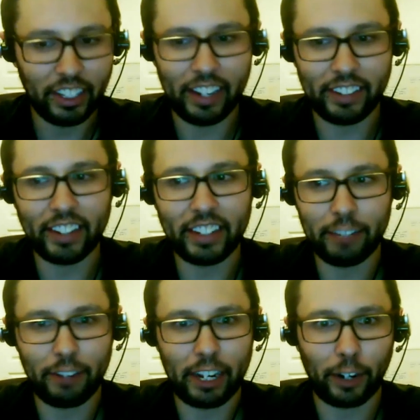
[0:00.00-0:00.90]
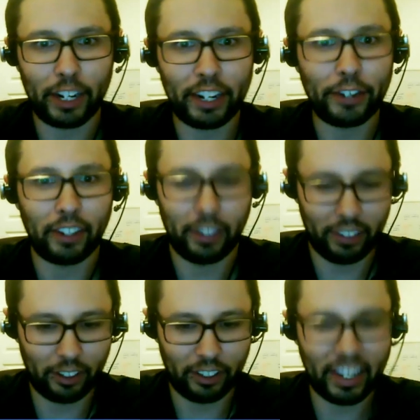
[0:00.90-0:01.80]
is not to give any criteria
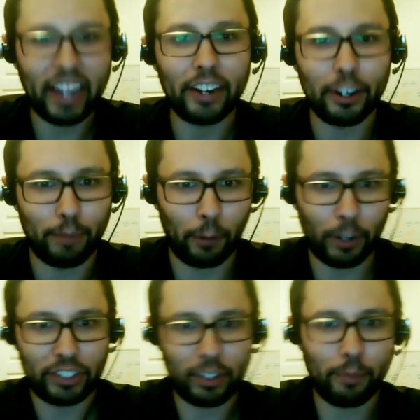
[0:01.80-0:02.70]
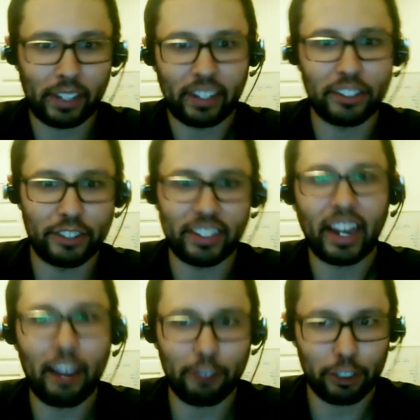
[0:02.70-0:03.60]
standard by which something does or does
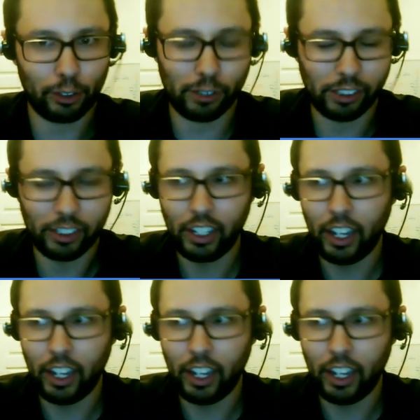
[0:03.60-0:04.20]
not have a soul.